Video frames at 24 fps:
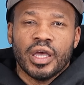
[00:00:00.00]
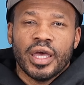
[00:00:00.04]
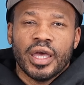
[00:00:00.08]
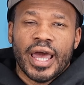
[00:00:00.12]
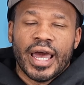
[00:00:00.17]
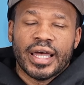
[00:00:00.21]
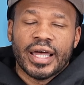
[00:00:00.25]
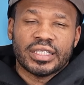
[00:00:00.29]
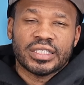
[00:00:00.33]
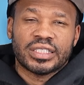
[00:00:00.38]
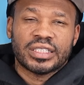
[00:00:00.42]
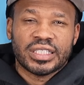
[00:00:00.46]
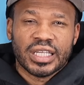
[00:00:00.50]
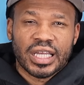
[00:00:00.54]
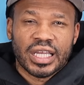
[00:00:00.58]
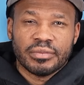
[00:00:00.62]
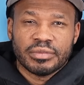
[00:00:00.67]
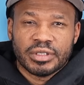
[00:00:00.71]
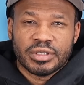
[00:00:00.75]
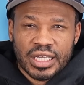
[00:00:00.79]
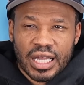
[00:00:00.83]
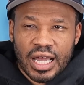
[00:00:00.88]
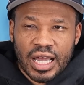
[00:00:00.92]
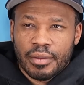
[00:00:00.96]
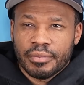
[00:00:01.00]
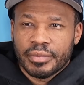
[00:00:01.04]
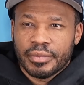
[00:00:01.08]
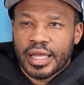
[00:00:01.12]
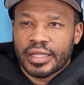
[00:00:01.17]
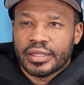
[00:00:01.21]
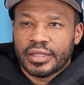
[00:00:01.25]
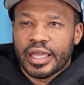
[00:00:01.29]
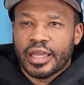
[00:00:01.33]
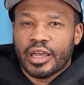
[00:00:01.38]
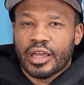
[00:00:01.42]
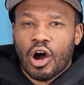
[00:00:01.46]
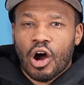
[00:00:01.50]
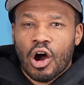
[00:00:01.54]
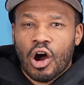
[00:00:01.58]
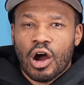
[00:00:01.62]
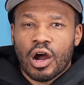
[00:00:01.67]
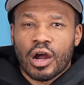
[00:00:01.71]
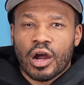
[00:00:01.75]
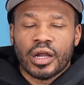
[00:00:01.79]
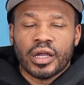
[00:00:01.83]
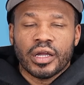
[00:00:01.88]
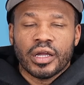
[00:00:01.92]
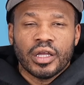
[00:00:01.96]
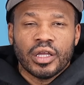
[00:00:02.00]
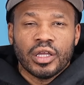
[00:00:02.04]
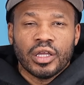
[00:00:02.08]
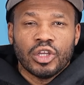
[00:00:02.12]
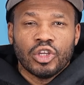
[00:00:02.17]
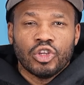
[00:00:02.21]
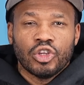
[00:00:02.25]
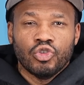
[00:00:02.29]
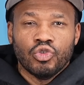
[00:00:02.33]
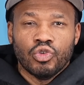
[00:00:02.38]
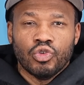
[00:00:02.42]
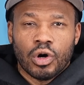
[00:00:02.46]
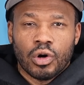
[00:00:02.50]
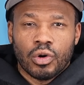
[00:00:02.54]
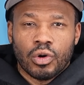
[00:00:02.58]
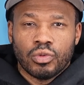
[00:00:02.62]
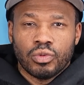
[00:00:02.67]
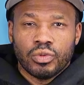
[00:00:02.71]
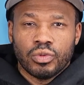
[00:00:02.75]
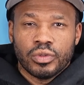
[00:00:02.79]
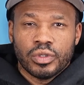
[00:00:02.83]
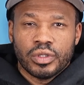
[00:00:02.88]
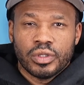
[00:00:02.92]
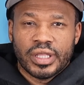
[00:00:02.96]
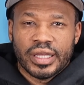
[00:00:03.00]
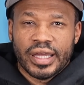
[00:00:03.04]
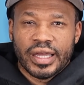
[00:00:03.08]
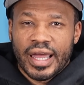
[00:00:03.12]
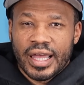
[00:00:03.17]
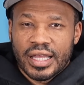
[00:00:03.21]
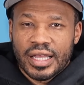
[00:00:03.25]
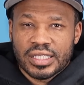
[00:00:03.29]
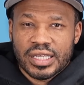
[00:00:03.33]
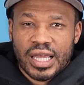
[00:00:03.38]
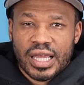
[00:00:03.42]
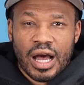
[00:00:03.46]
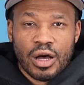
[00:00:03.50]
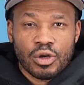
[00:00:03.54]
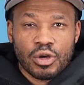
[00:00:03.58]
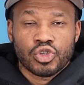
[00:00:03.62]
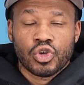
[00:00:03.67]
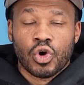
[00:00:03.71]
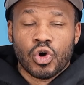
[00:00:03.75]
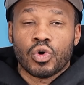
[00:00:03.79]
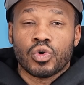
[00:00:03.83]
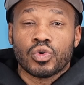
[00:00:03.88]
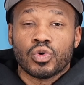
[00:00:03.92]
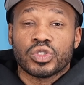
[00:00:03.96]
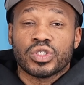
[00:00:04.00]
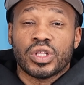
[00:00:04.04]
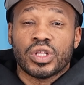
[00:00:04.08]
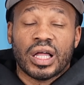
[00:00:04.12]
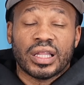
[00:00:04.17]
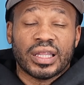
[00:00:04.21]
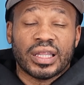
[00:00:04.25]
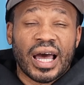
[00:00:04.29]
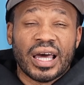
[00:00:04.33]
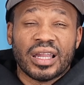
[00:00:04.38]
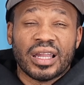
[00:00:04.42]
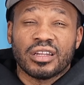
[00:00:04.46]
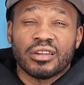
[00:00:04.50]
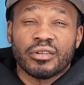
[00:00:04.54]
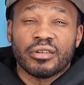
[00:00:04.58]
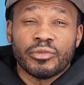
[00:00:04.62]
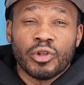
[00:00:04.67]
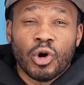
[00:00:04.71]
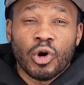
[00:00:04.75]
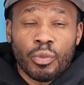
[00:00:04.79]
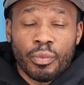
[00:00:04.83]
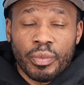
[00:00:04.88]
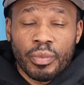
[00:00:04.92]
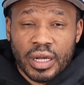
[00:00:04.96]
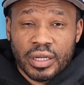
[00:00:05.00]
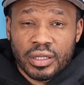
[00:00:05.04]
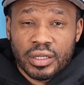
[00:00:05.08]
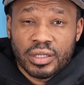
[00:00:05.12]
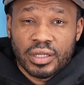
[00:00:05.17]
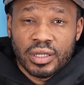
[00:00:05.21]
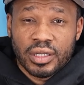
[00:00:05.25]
At the same time that they are, you know, the heads of households, a lot of them know better.